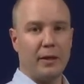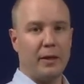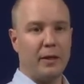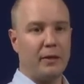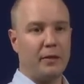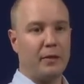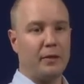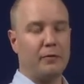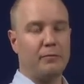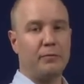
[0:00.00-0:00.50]

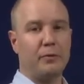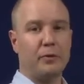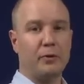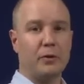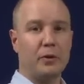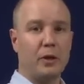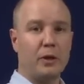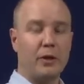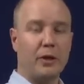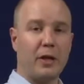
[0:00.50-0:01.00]
If
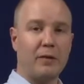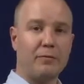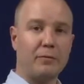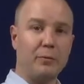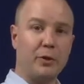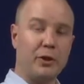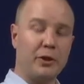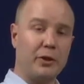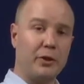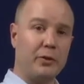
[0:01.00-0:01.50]
you're not
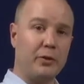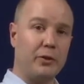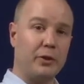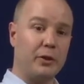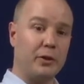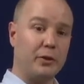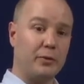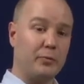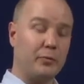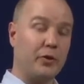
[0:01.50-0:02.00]
familiar,
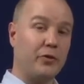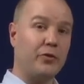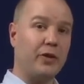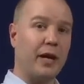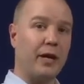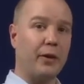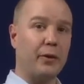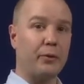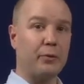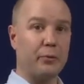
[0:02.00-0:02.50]
the
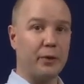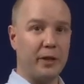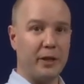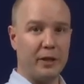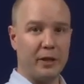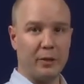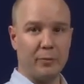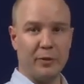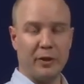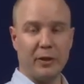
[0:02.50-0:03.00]
SATA 3
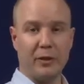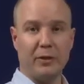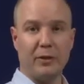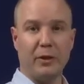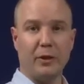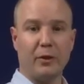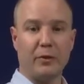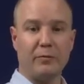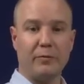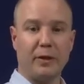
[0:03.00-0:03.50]
gigabit
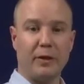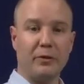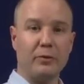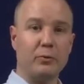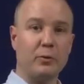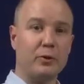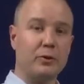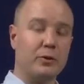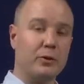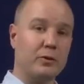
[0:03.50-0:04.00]
interface,
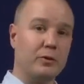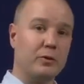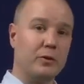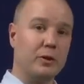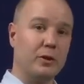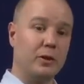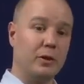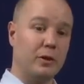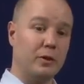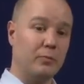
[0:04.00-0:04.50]
which is
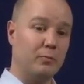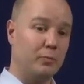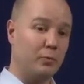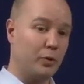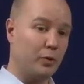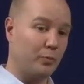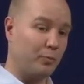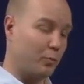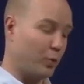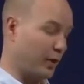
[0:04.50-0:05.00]
the
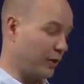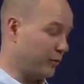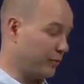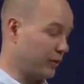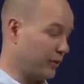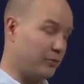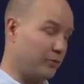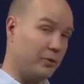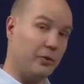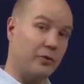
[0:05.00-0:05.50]

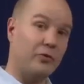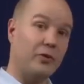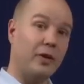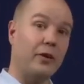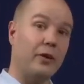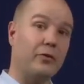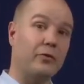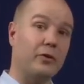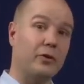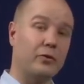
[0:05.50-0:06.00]
predecessor to
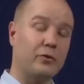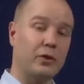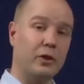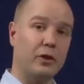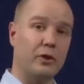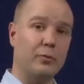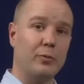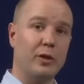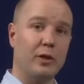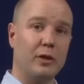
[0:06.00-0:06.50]
SATA 6
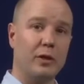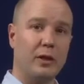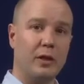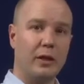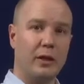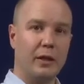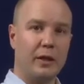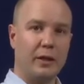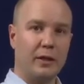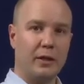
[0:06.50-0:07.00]
gigabit,
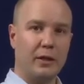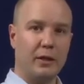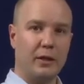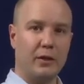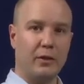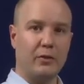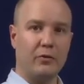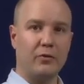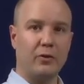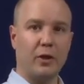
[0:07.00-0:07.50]

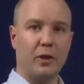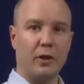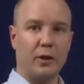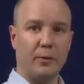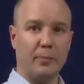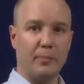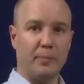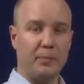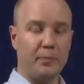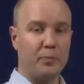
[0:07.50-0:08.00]
is
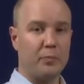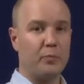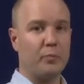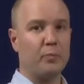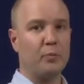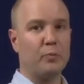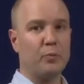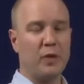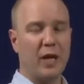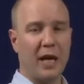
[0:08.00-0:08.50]

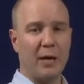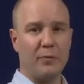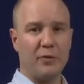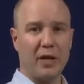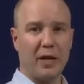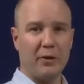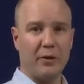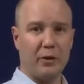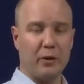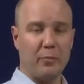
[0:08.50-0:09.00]
caps
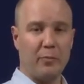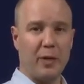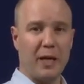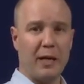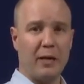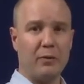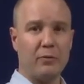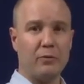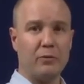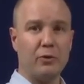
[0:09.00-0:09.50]
out at
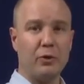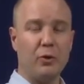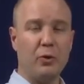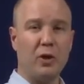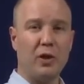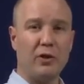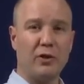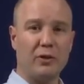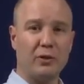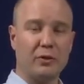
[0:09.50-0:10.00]
about
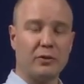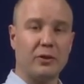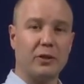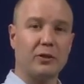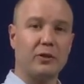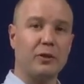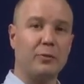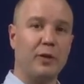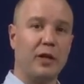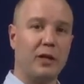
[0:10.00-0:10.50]

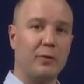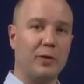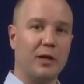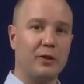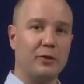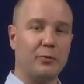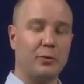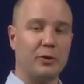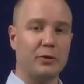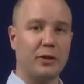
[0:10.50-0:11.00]
260
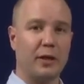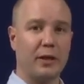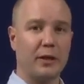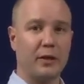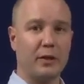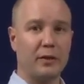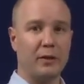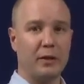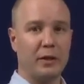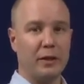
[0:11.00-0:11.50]
megabytes per
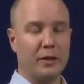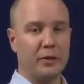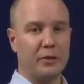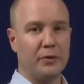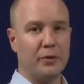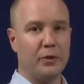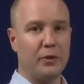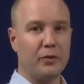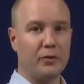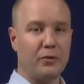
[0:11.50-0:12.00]
second.
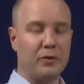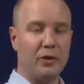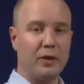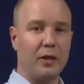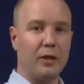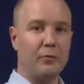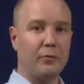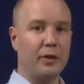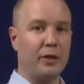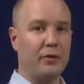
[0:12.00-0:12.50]
So you can see
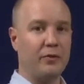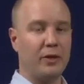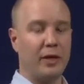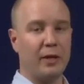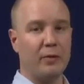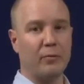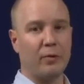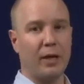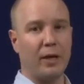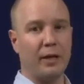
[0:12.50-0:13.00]
on reads
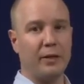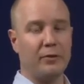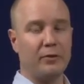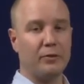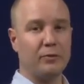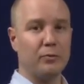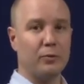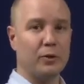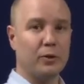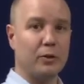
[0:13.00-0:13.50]
and
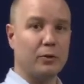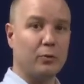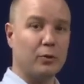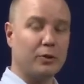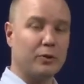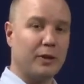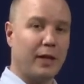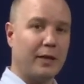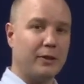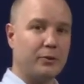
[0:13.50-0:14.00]
writes,
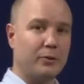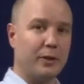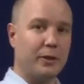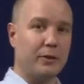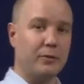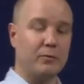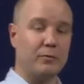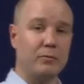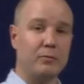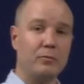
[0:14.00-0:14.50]
we're
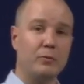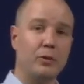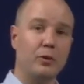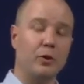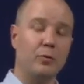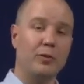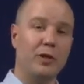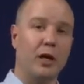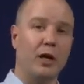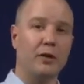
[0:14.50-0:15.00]
saturating,
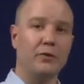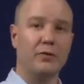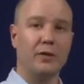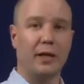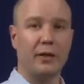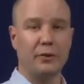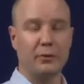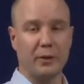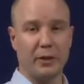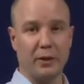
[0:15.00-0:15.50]
beyond
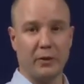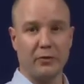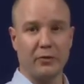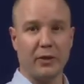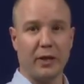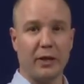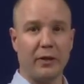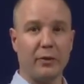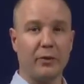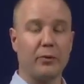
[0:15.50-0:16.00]
saturating
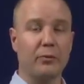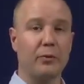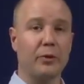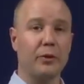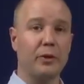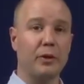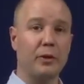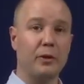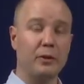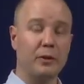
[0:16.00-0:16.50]
SATA
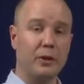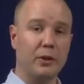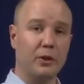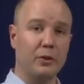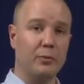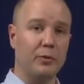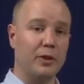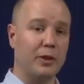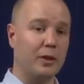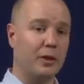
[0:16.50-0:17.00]
3
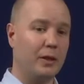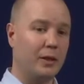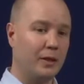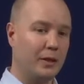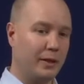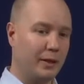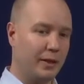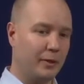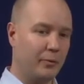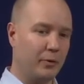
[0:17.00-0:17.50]
gigabit,
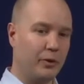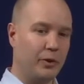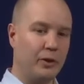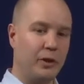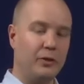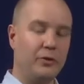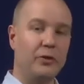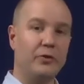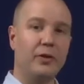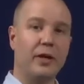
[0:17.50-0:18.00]
and really
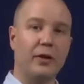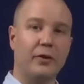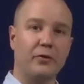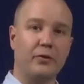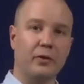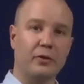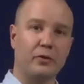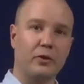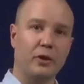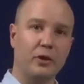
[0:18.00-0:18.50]
need the SATA
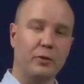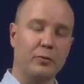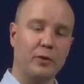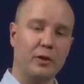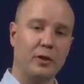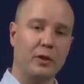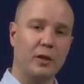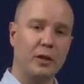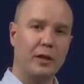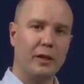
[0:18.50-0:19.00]
6
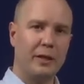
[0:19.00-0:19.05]
gigabit.